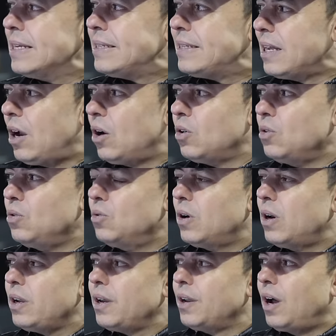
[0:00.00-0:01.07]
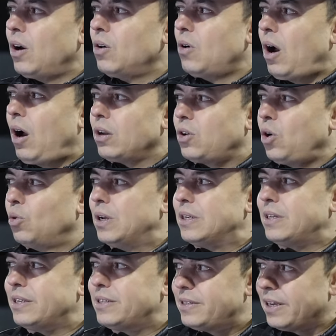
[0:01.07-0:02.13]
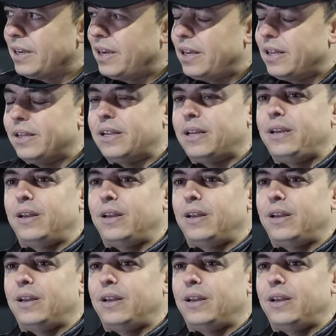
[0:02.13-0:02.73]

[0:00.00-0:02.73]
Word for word: So, you know, I call it as I see it.